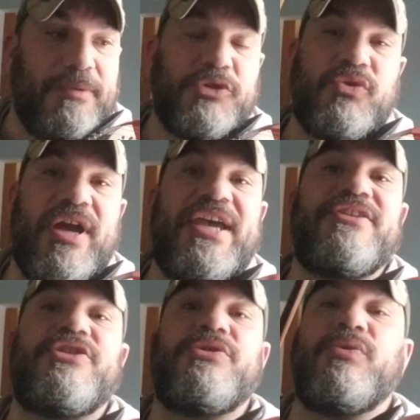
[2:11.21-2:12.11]
I'm trying
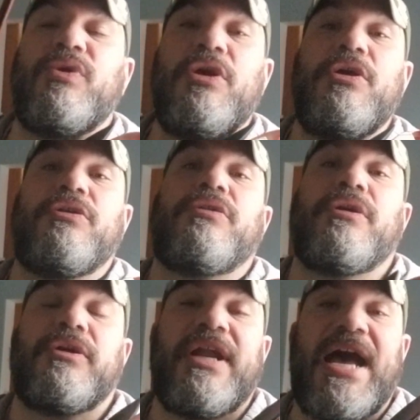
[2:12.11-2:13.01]
to
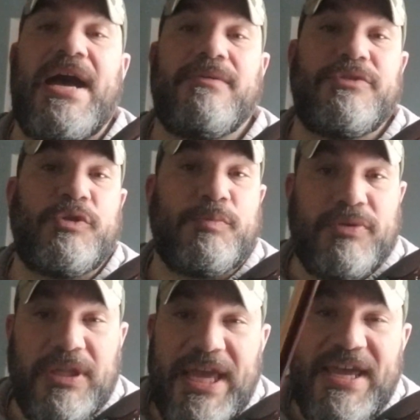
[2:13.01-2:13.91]
learn how to
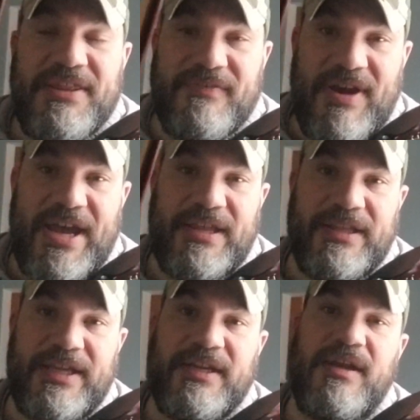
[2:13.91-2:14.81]
play the
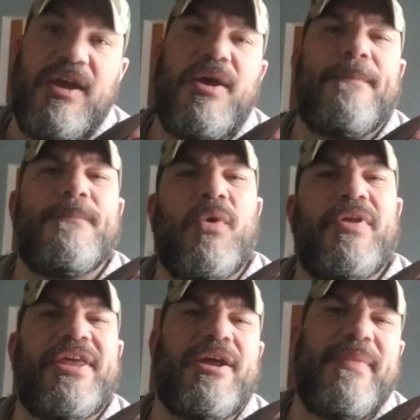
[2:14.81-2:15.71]
violin more
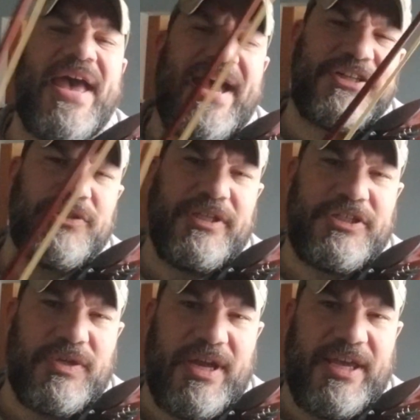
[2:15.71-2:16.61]
than I'm actually
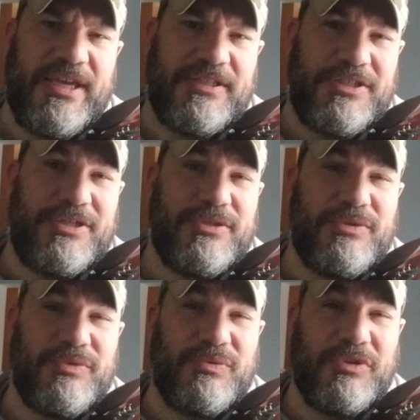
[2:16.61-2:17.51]
trying
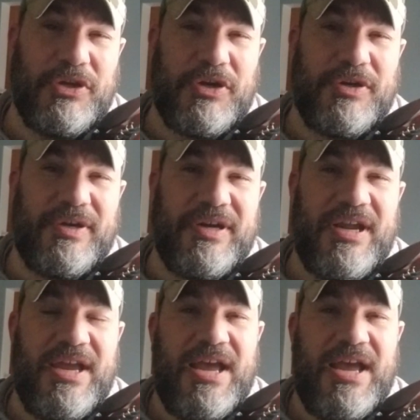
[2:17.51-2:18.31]
to learn